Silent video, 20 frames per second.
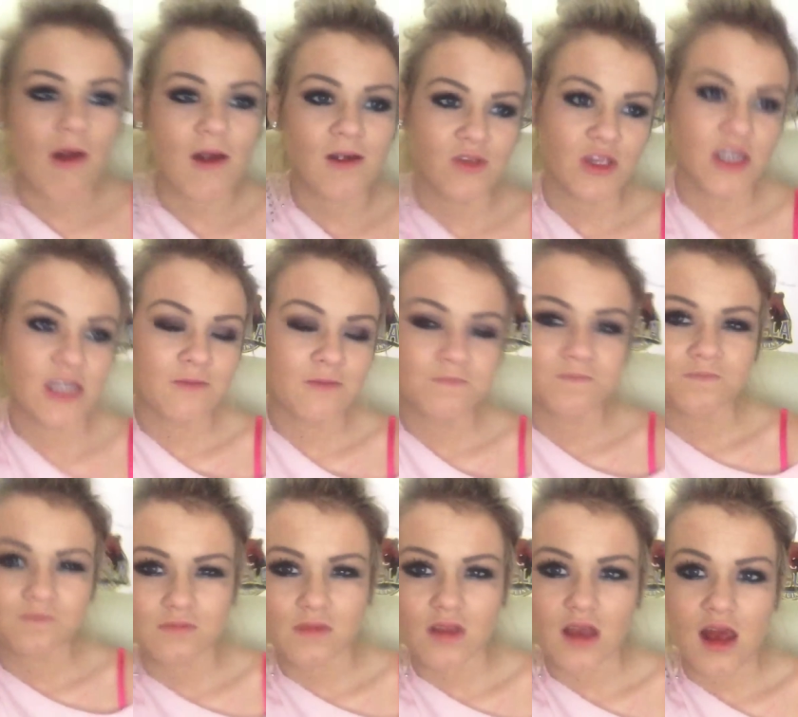And then
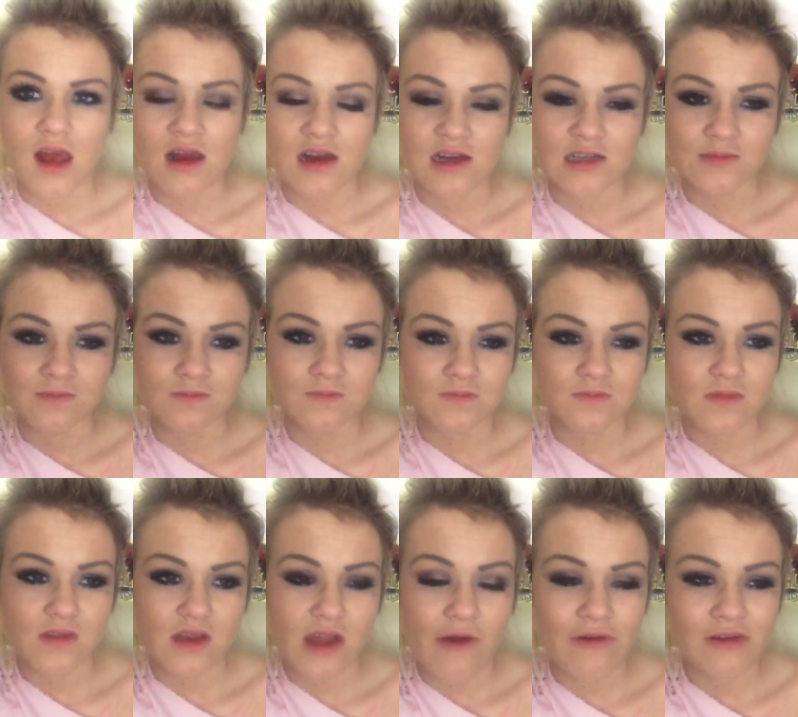um,
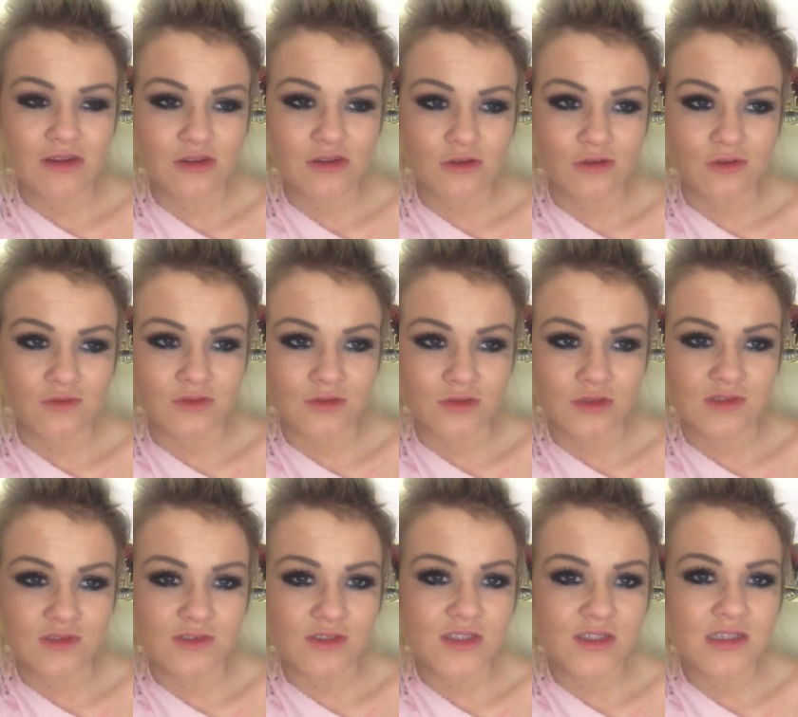I went to Whole Foods
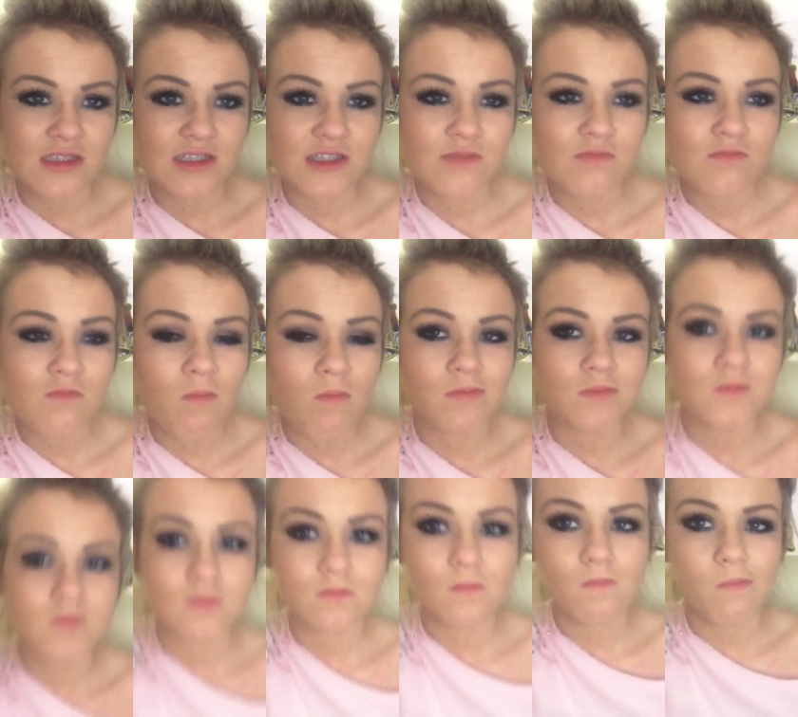for dinner.
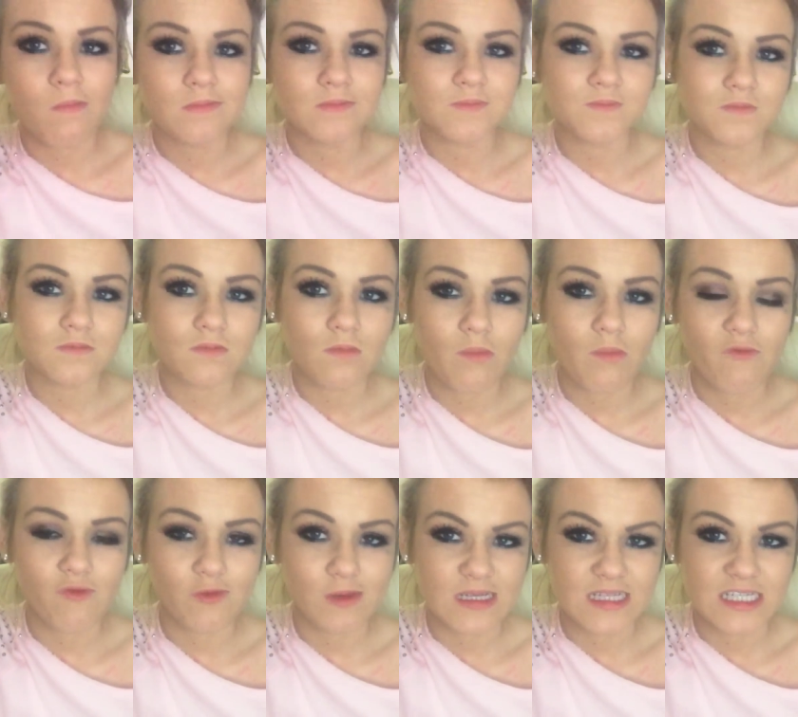
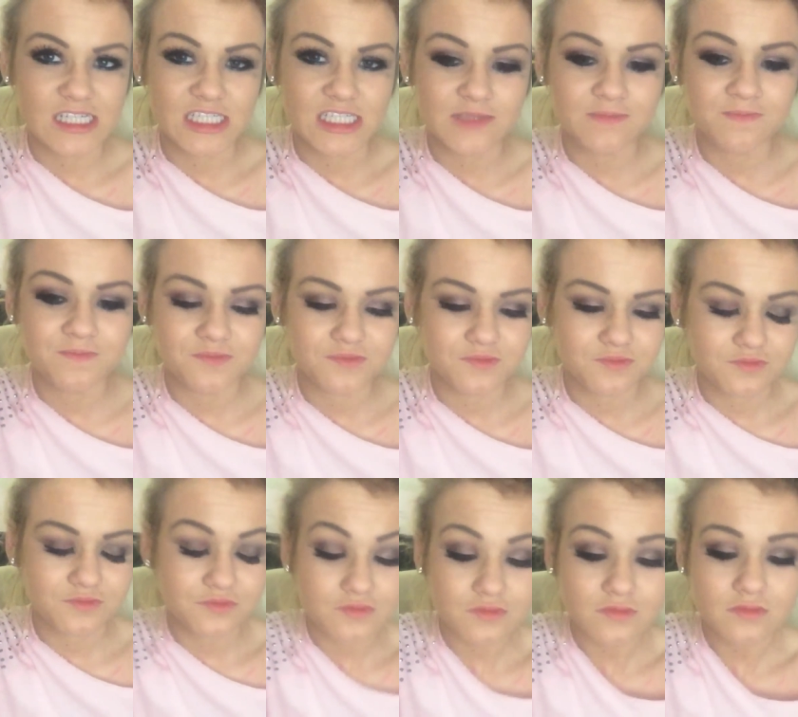My dad.
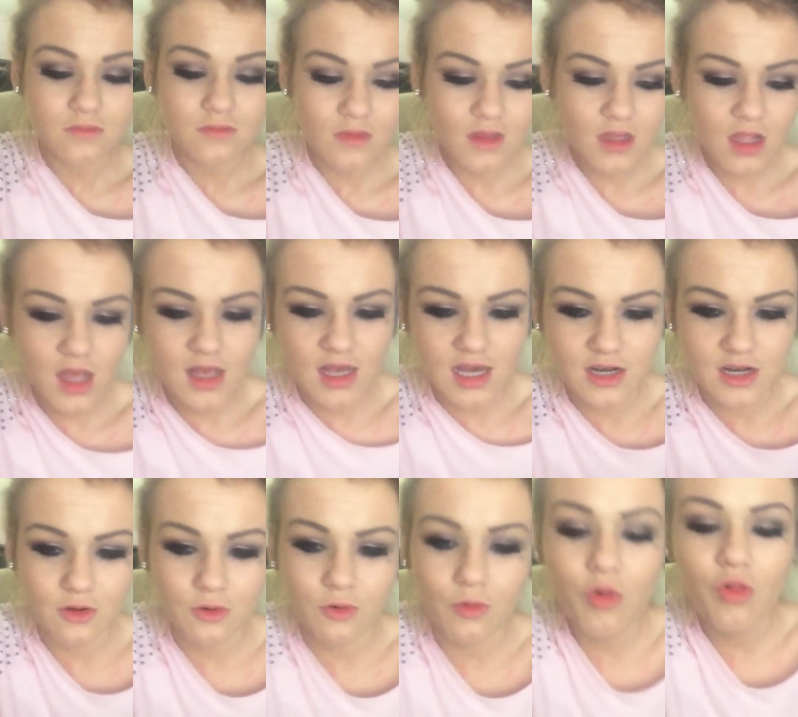I got a
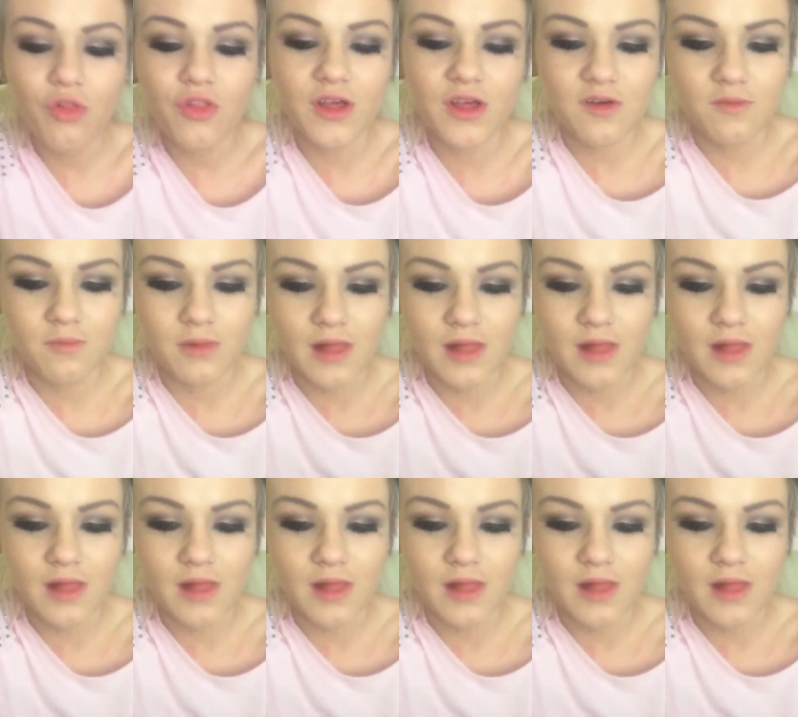whole thing of